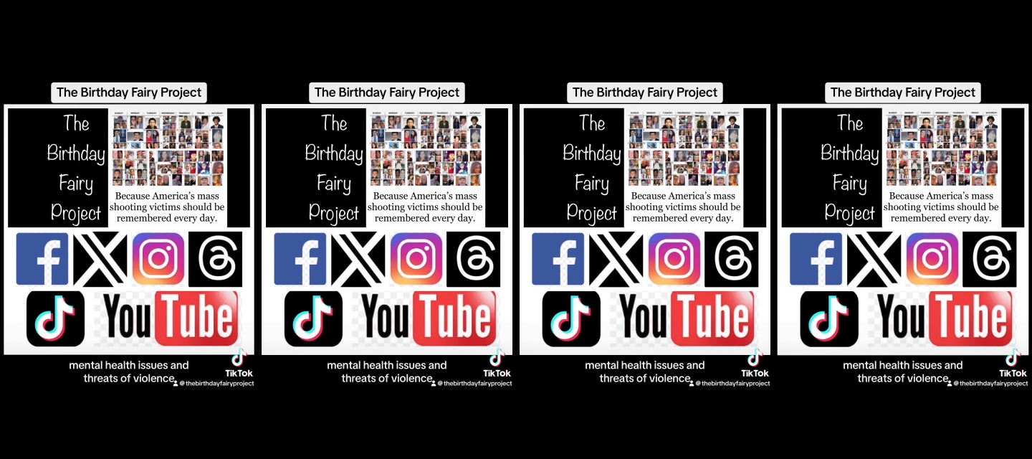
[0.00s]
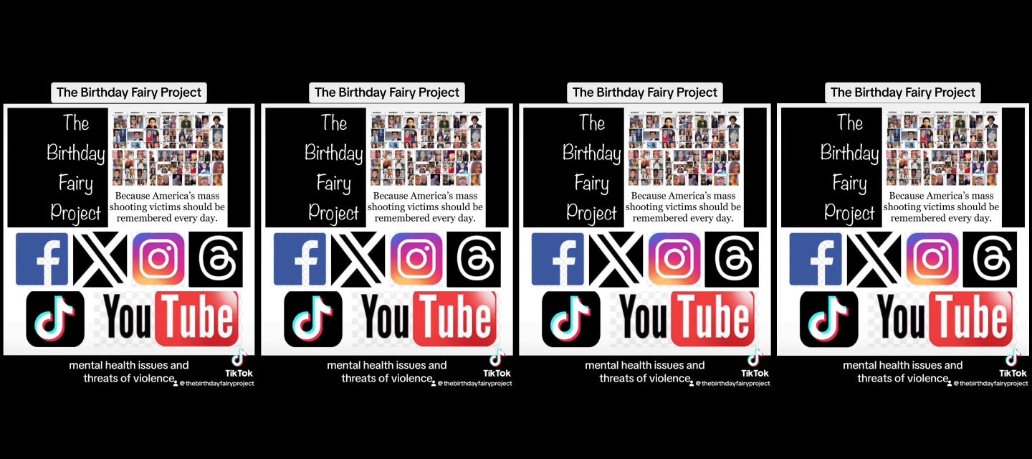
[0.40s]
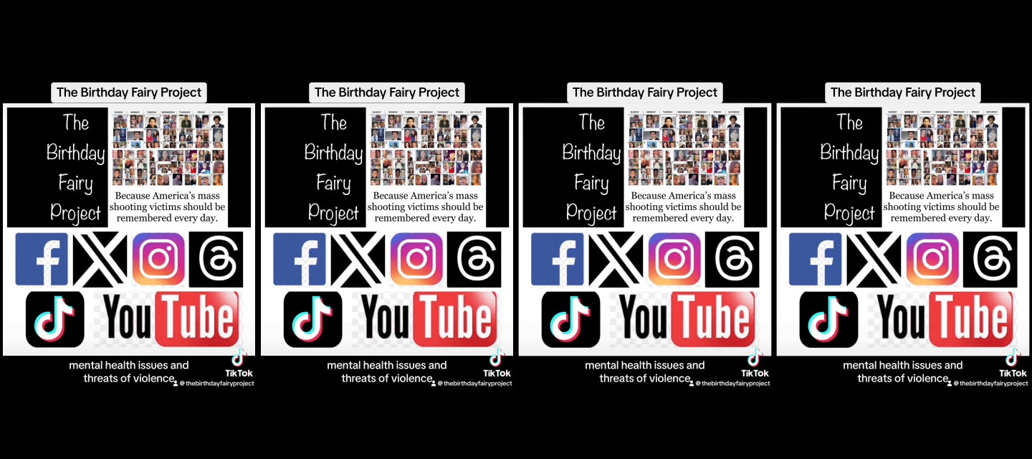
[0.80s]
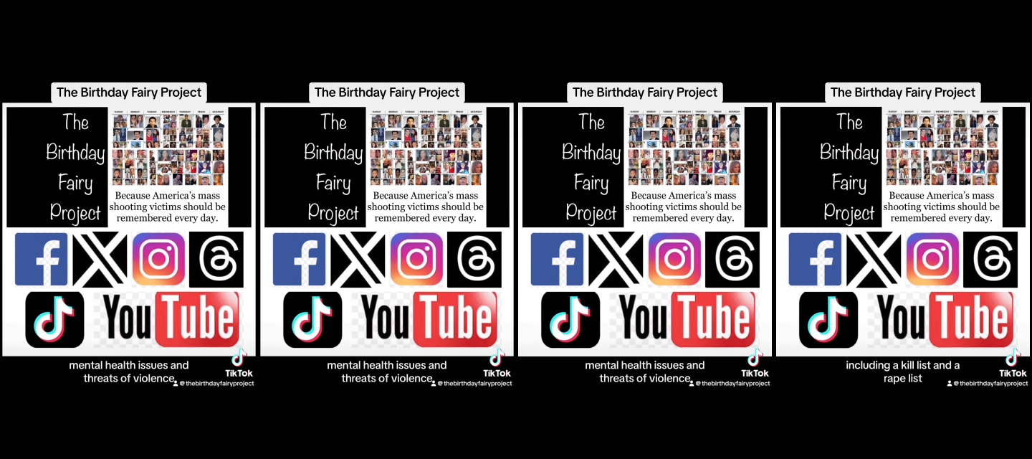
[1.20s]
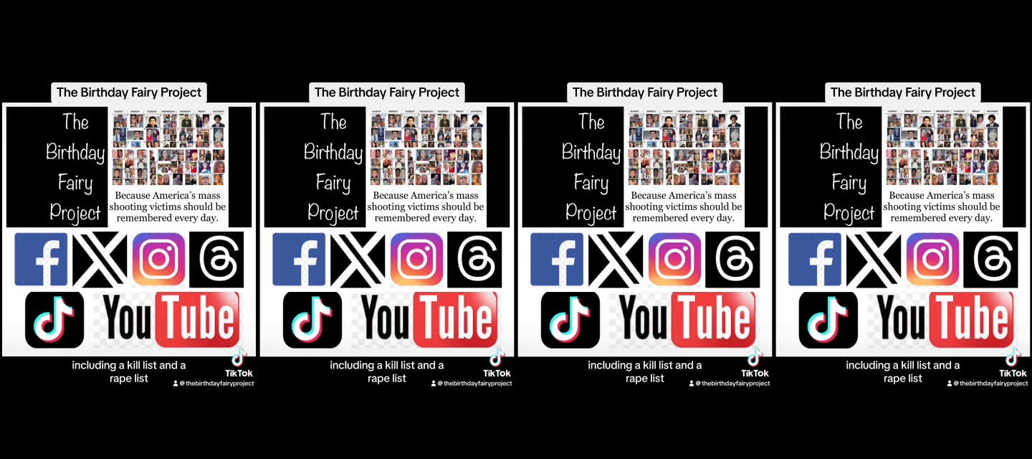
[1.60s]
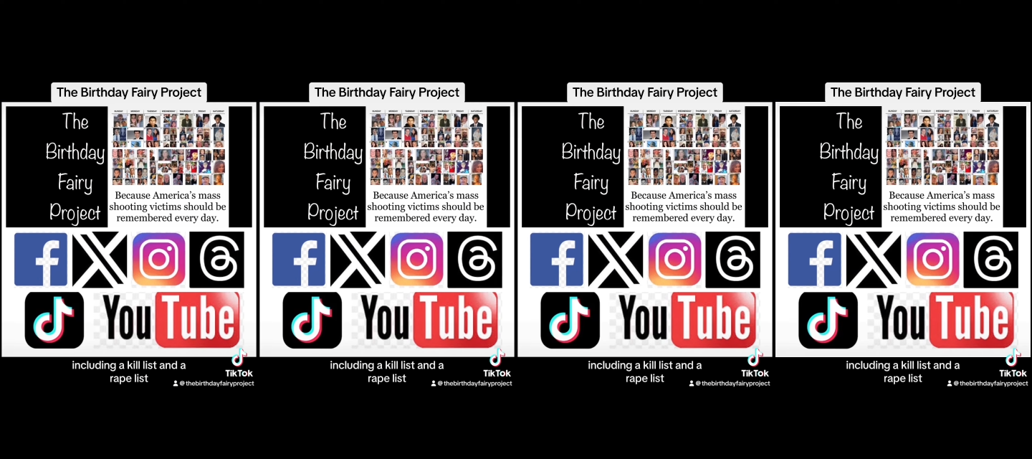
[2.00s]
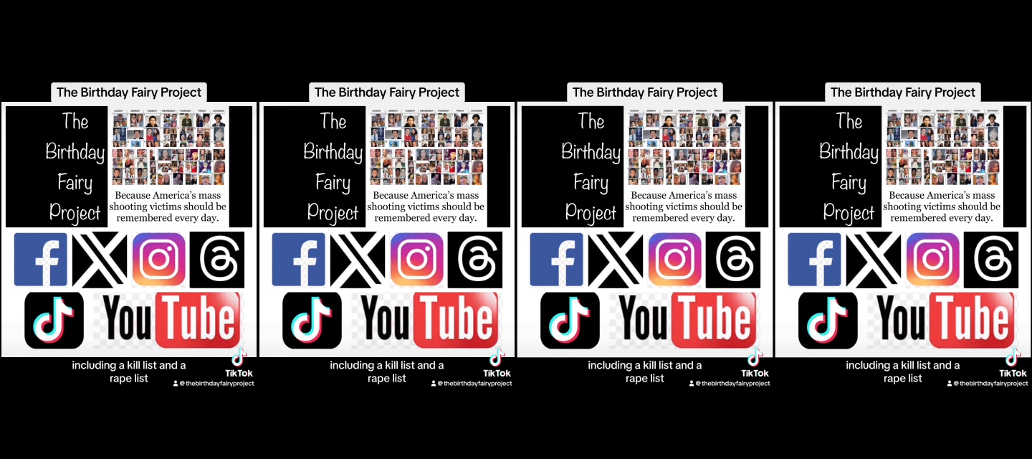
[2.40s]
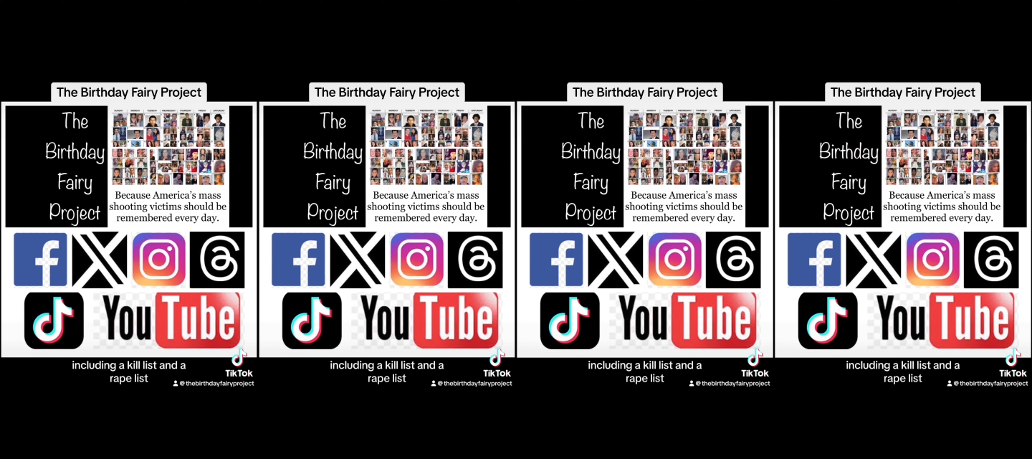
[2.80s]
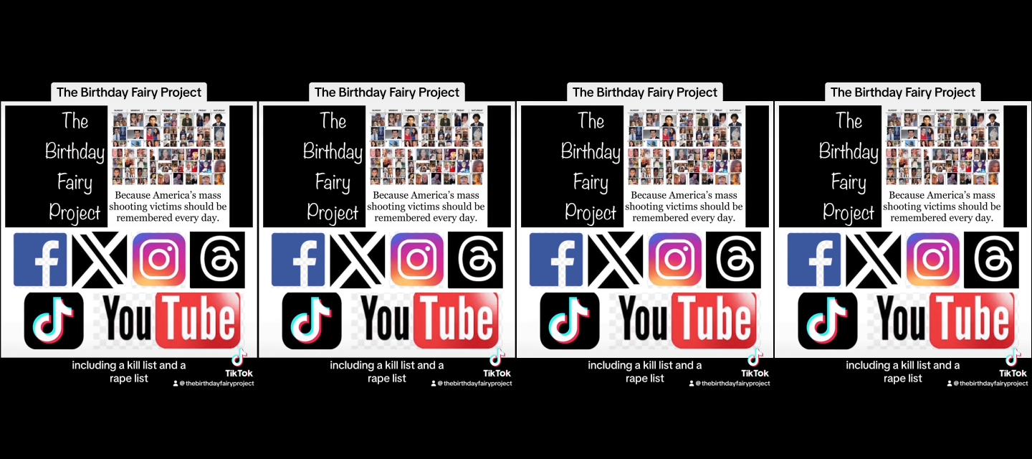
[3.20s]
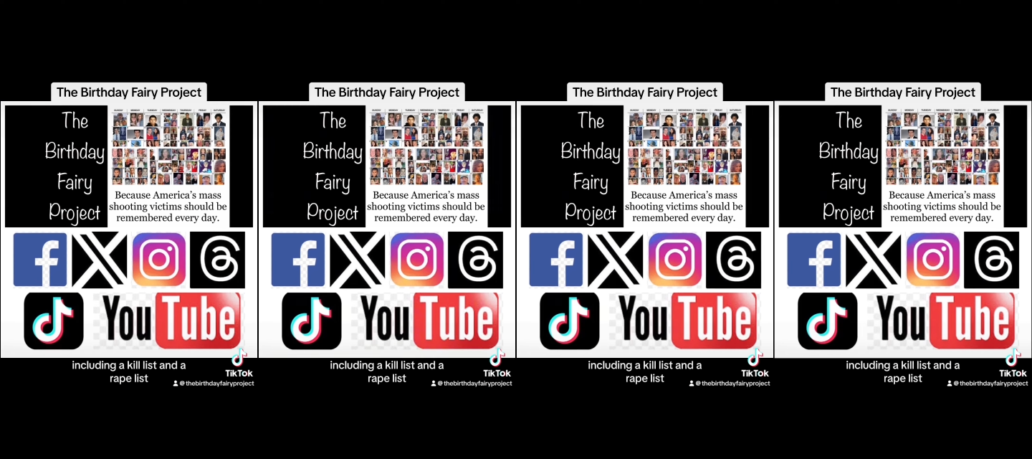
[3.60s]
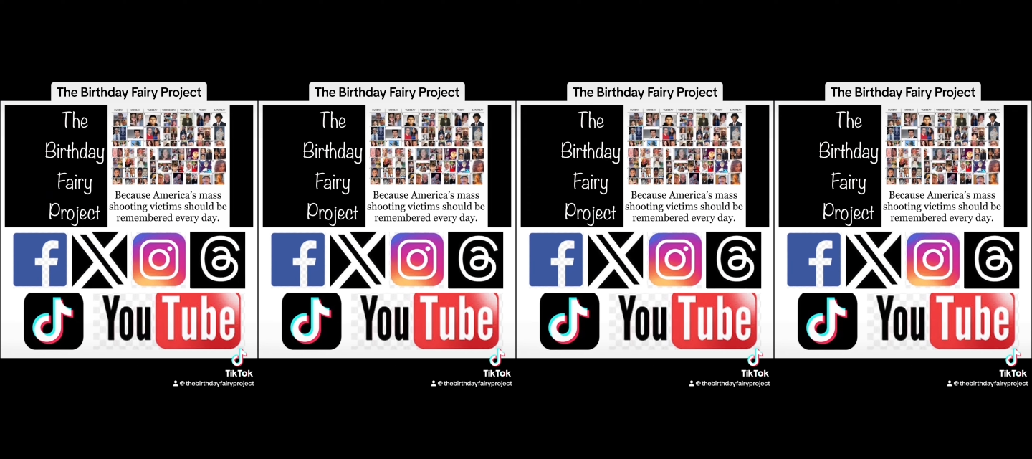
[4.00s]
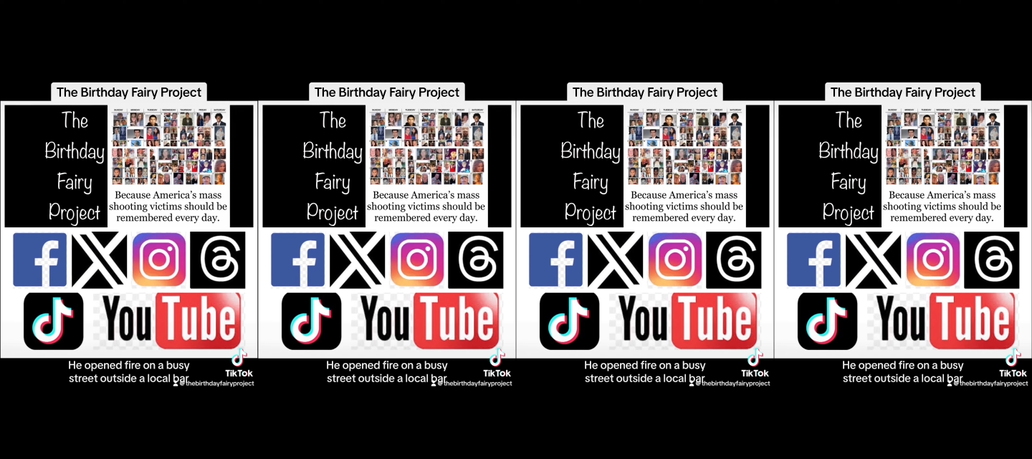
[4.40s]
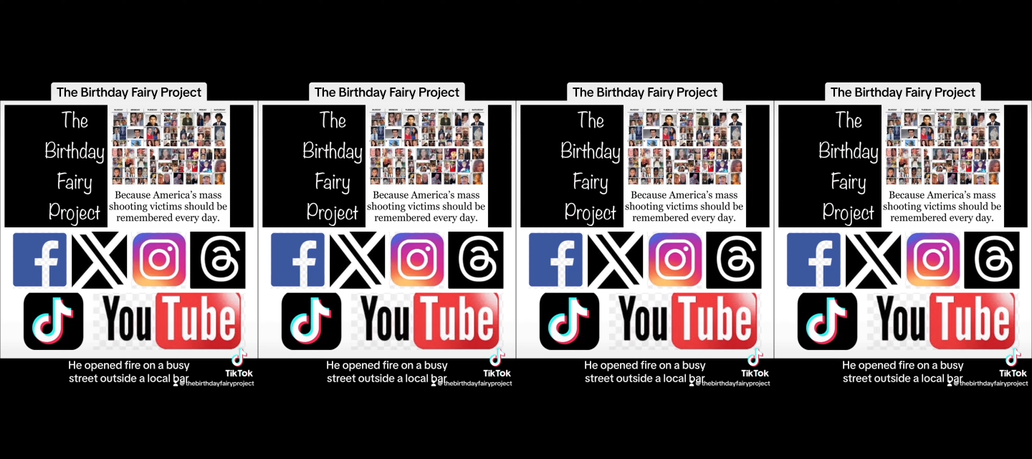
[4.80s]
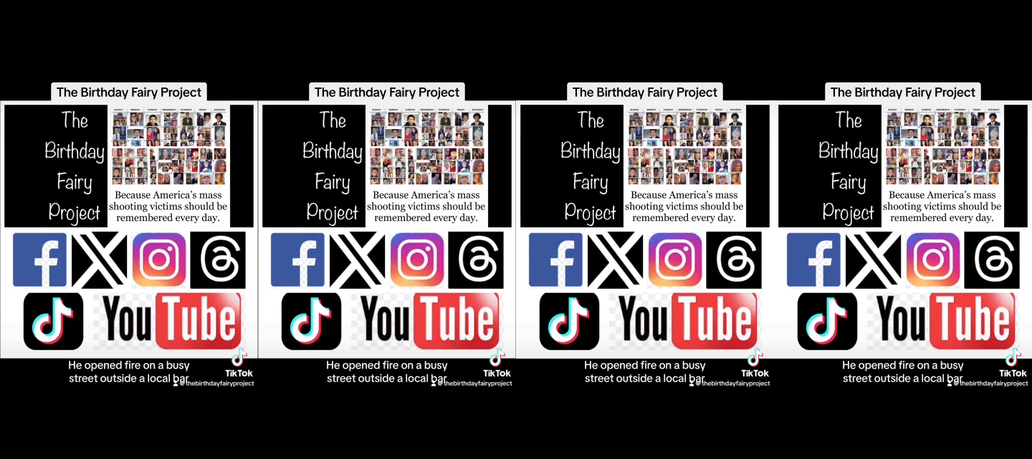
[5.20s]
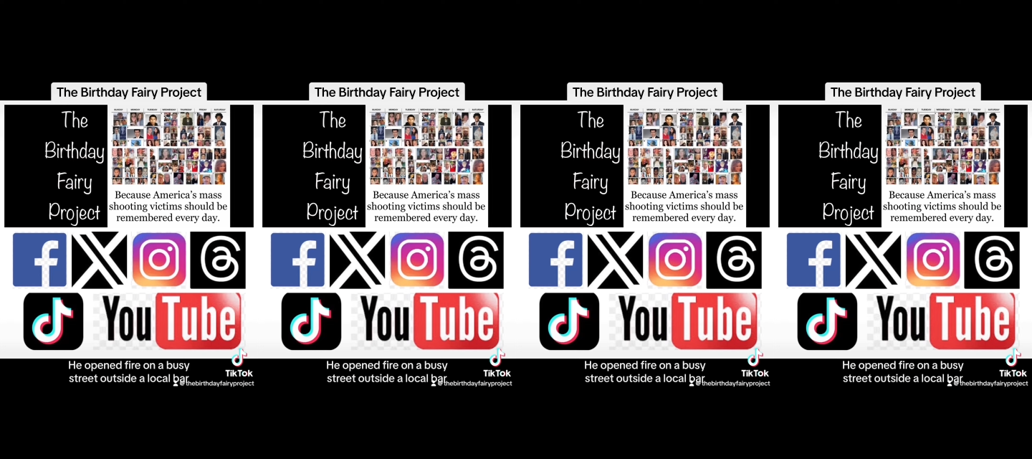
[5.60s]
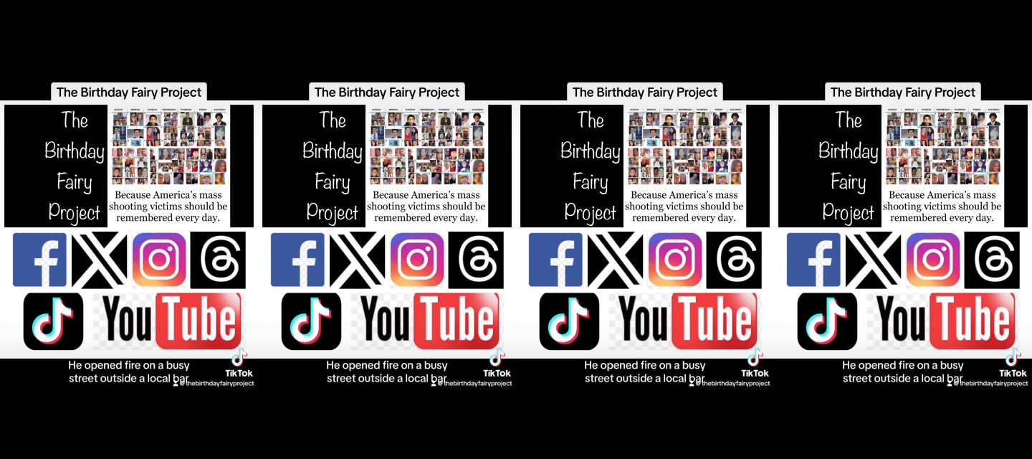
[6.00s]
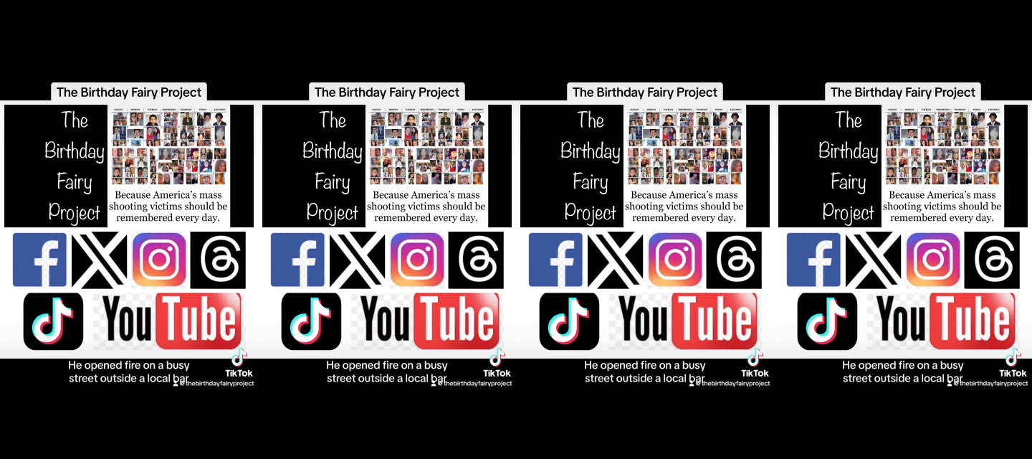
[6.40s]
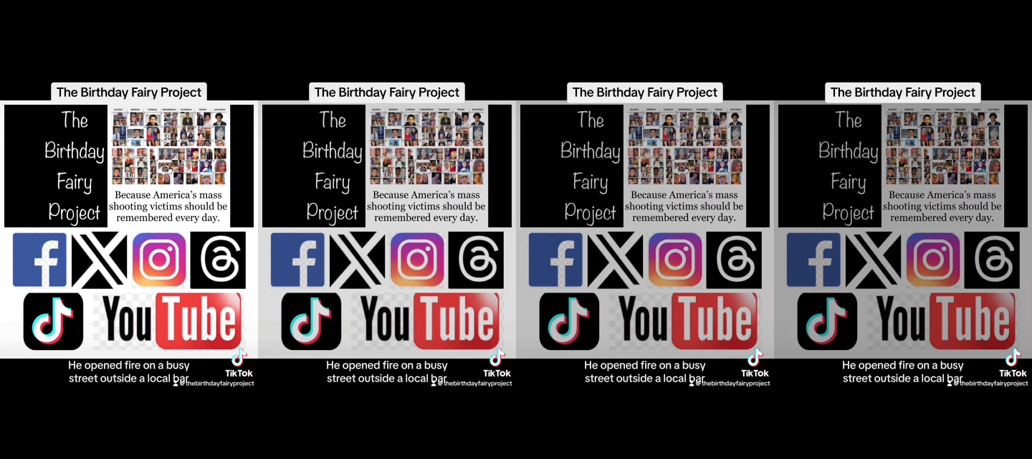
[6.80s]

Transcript: [unreadable: no face in view]